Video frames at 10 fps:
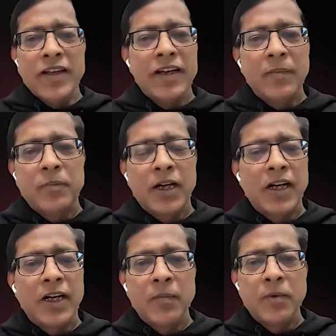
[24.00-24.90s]
so Martin,
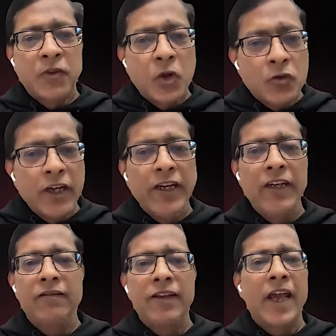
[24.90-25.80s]
before
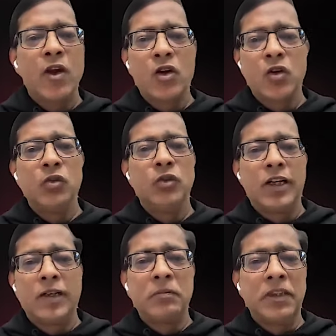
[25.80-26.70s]
we get
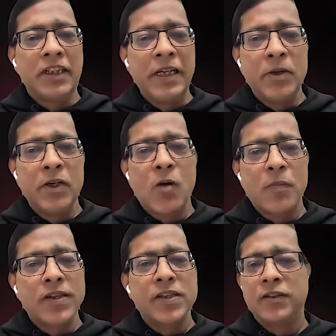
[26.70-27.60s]
onto the deeper
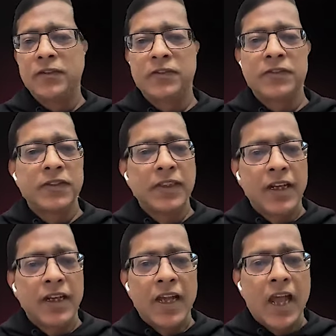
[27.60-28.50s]
topics of
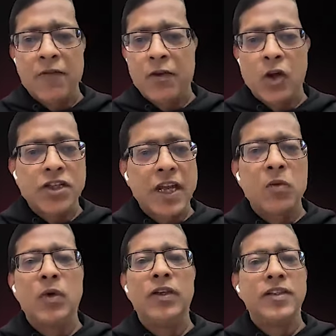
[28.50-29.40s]
Avalanche
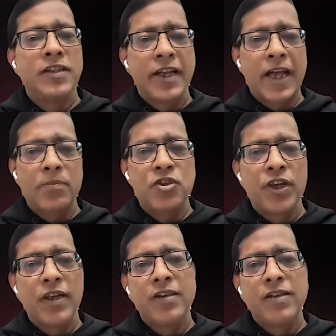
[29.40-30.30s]
L1s and
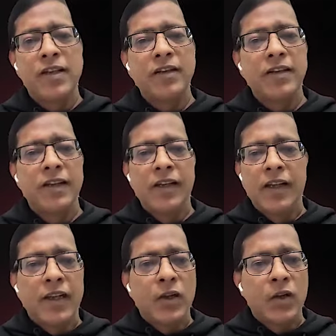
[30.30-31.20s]
Appchains and
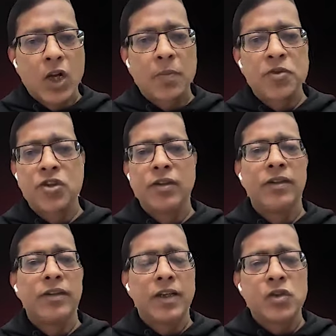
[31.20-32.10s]

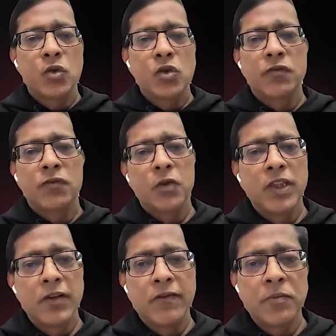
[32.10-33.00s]
adoption and so on and so
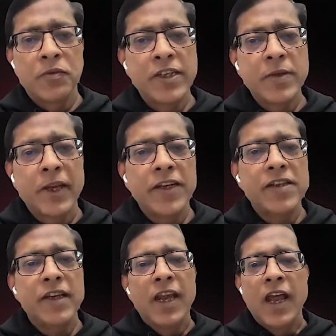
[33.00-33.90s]
forth in the Web3
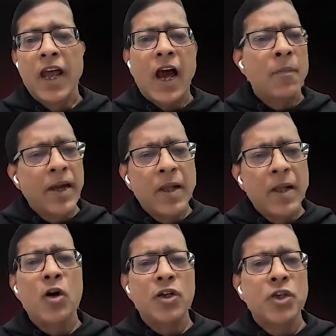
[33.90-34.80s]
space, a
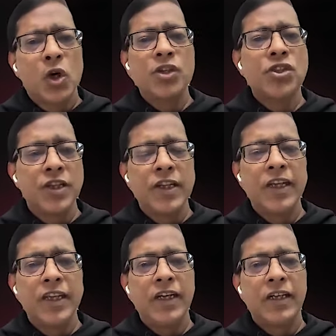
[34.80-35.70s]
bit about your
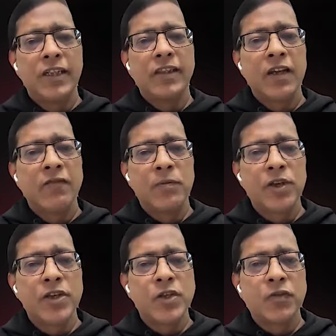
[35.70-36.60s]
journey in
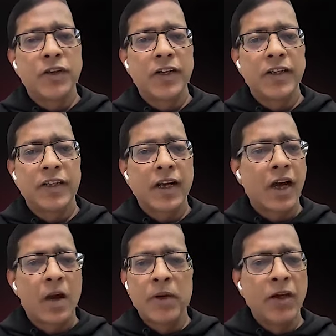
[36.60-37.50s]
Web3 so far,
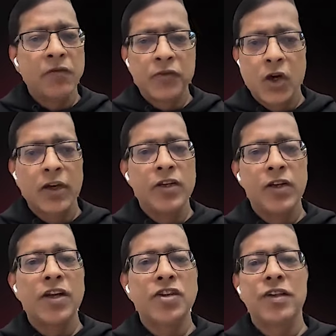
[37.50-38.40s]
a bit of your
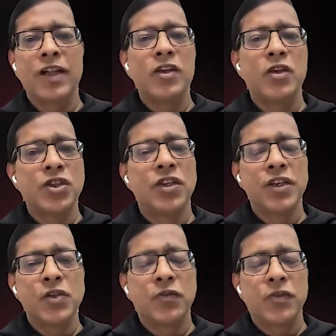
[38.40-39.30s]
introduction and your
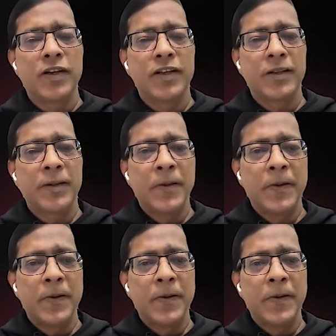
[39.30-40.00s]
journey so far.